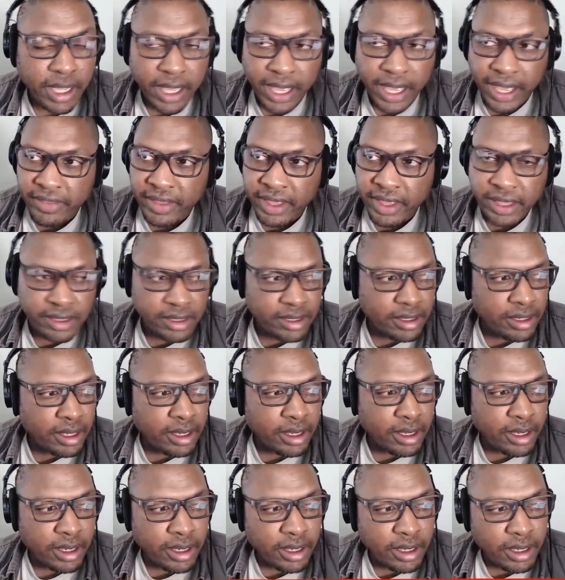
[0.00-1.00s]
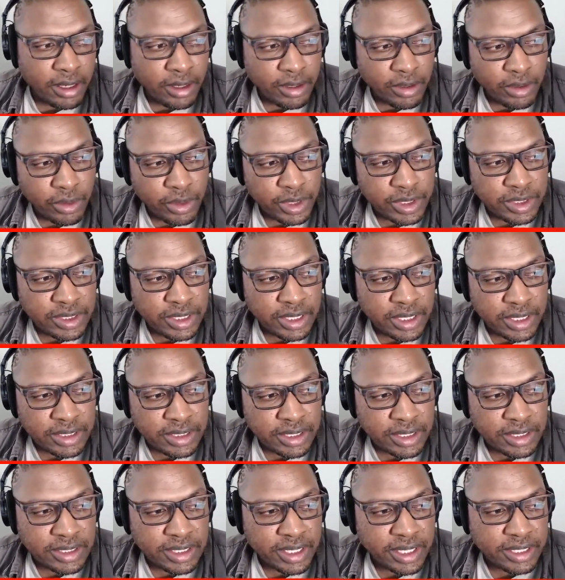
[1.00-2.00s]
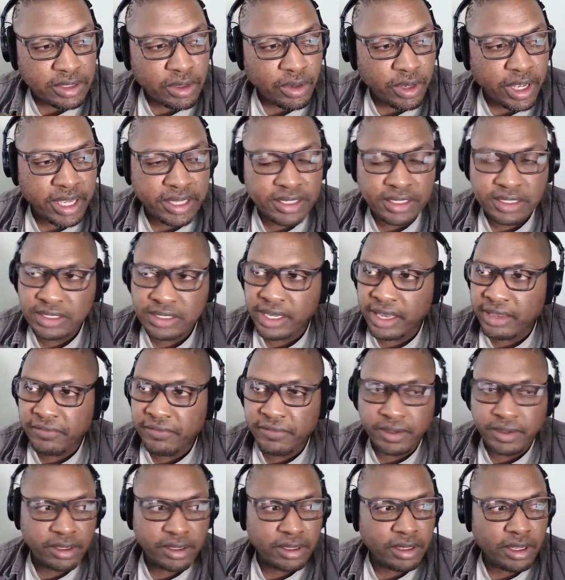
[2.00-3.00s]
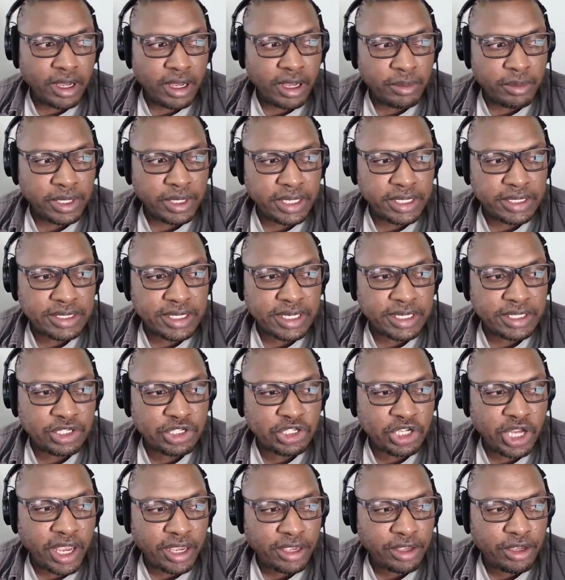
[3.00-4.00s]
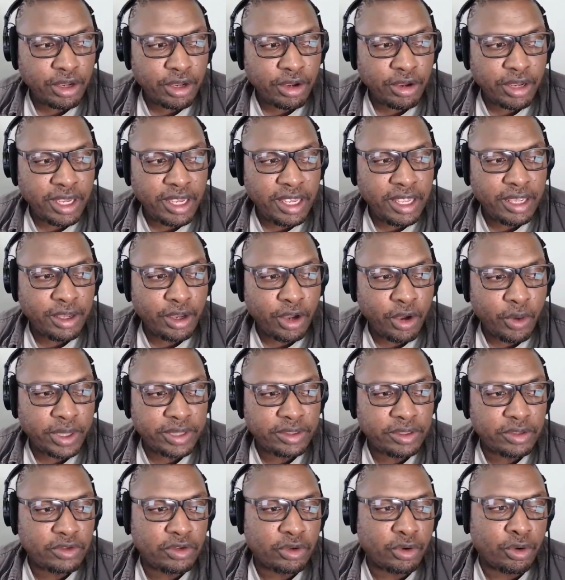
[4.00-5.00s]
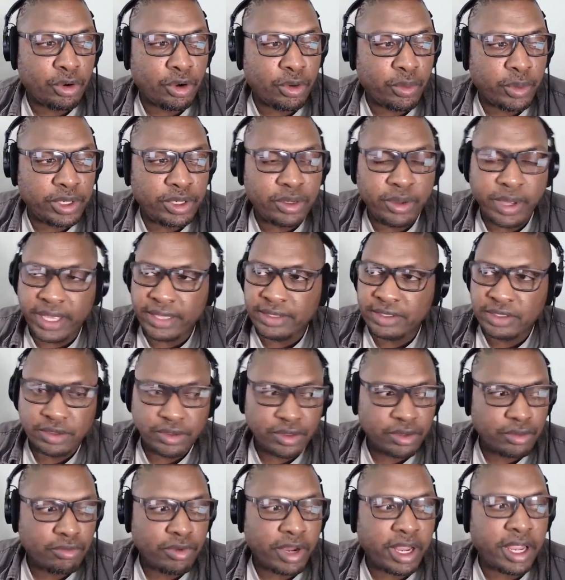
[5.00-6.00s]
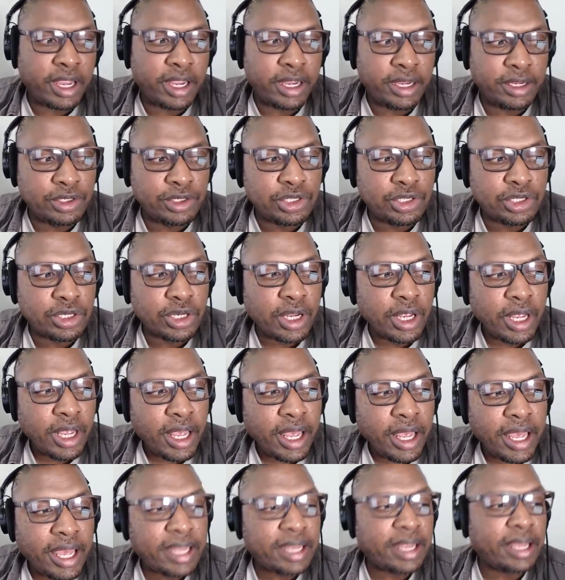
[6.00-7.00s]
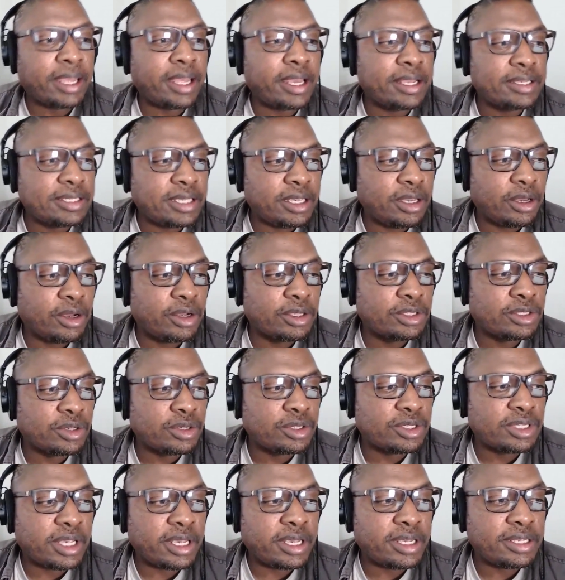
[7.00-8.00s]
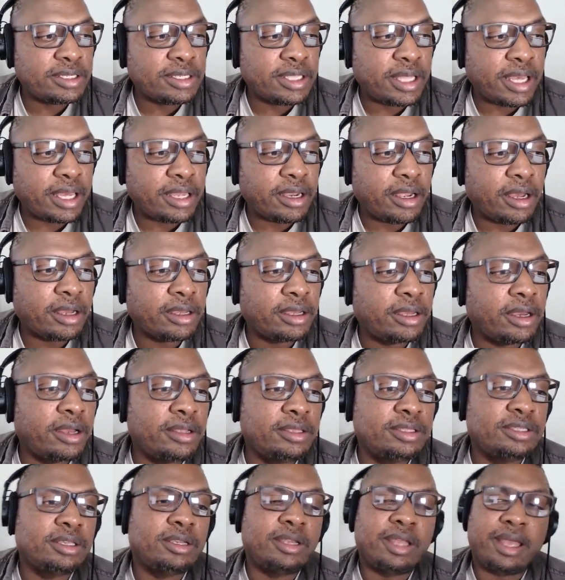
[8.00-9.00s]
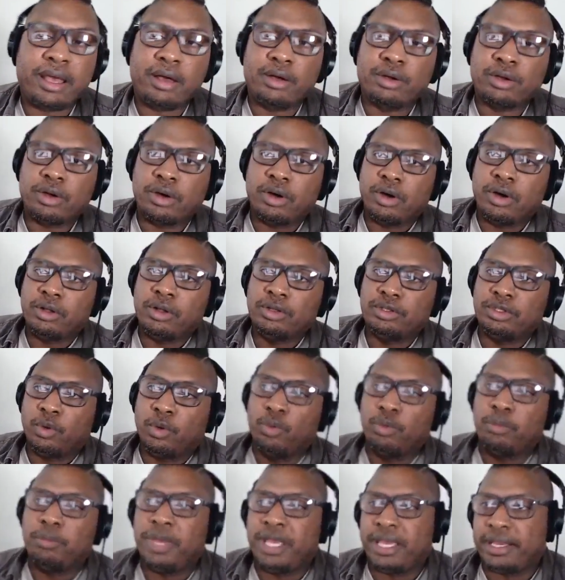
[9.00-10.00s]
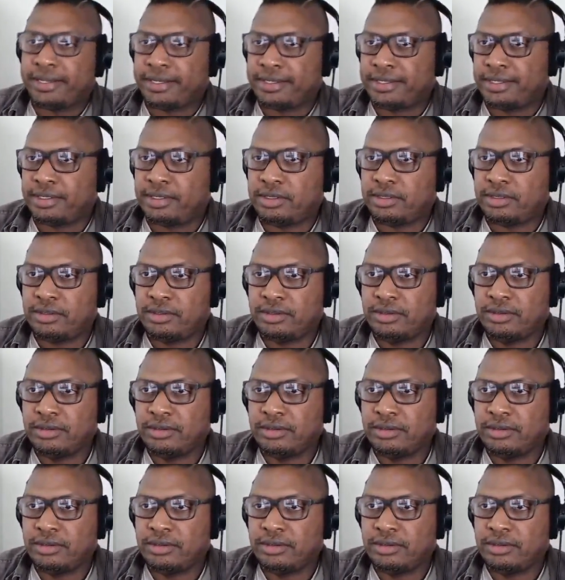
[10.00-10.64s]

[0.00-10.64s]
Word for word: And then uh, who is this? that says, okay, siphoned anomaly says, check your ego at the door when you enter the range. And I guess he also says that uh, guns and alcohol don't mix.